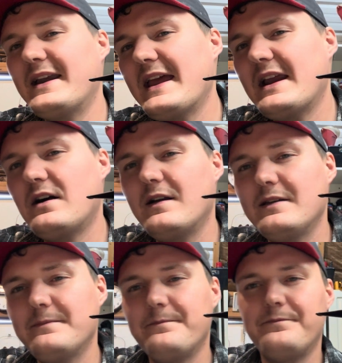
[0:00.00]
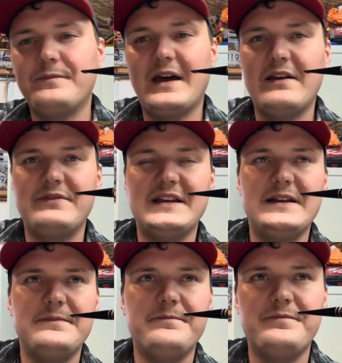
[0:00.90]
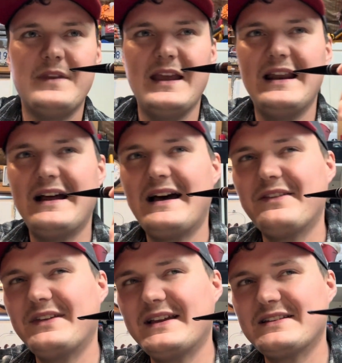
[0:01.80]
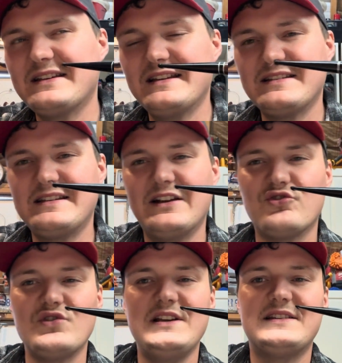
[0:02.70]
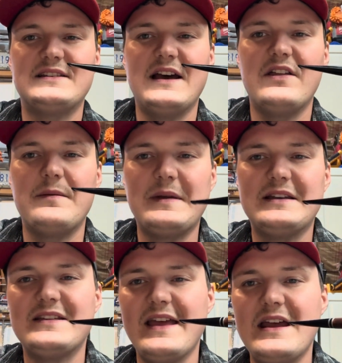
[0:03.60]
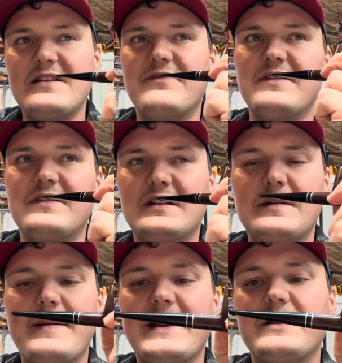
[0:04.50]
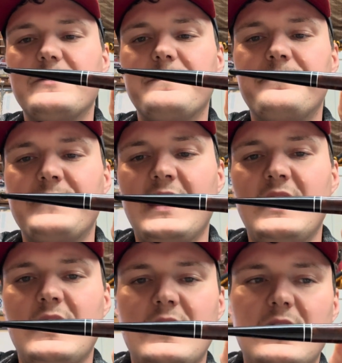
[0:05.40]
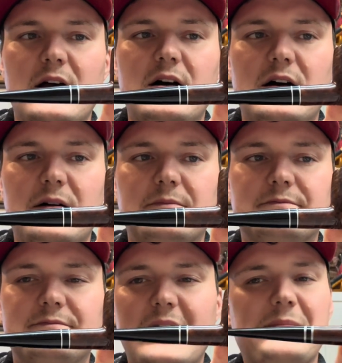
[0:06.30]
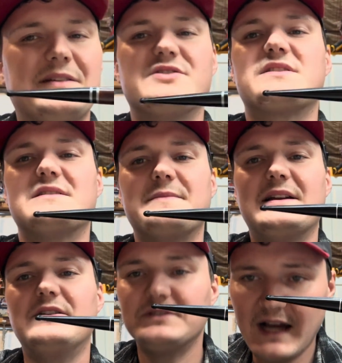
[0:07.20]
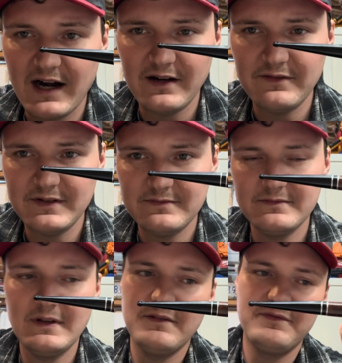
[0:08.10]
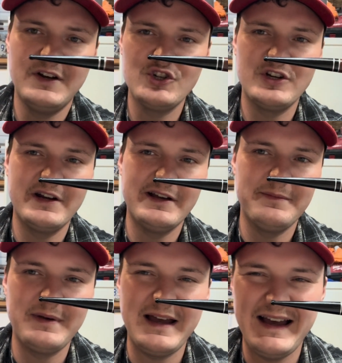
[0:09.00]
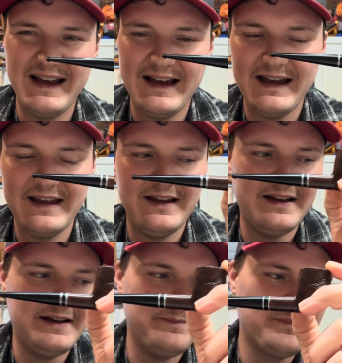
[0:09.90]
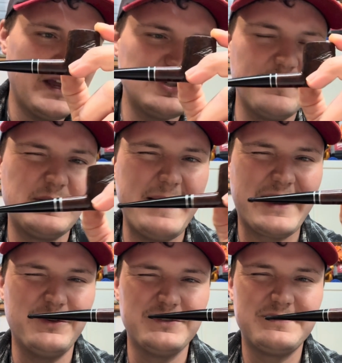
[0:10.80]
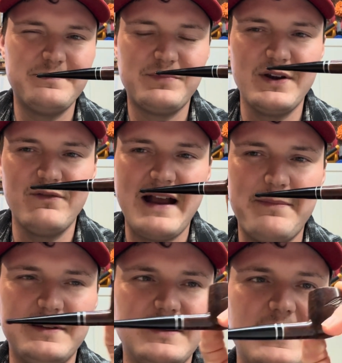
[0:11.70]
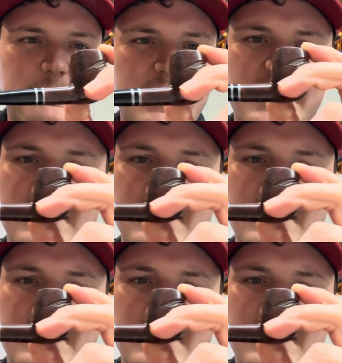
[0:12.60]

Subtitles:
8 on it out of 10, and I think it's decreased now that I'm getting to the end of the tobacco. Maybe just because I'm getting a little tired of it, finishing it up. I jump tobaccos pretty rapidly. I'm not